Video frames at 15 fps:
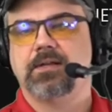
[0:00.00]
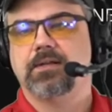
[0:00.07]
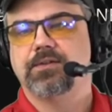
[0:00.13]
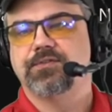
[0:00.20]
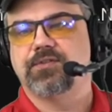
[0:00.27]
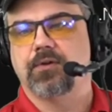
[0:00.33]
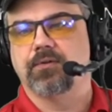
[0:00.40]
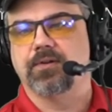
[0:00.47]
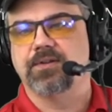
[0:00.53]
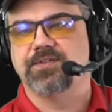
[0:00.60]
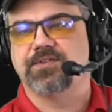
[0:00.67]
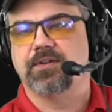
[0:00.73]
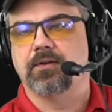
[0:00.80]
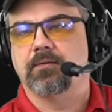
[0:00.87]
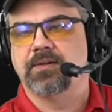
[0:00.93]
So good to
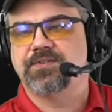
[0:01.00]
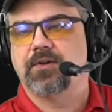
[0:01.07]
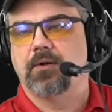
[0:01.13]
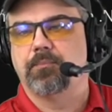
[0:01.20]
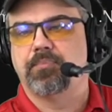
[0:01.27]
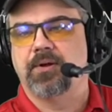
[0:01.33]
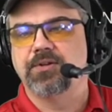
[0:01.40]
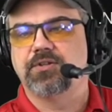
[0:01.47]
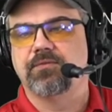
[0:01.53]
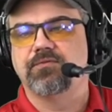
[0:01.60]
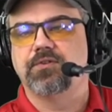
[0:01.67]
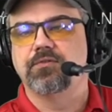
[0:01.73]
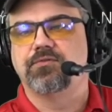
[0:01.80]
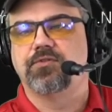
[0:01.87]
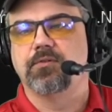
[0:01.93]
see you. I saw a bunch of
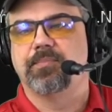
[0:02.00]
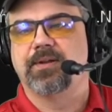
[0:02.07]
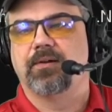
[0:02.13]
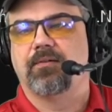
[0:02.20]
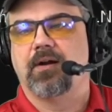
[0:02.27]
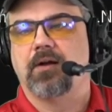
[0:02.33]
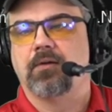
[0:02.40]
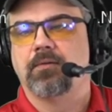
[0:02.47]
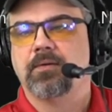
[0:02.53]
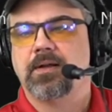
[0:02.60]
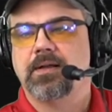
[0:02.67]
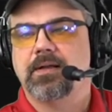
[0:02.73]
YouTube in a row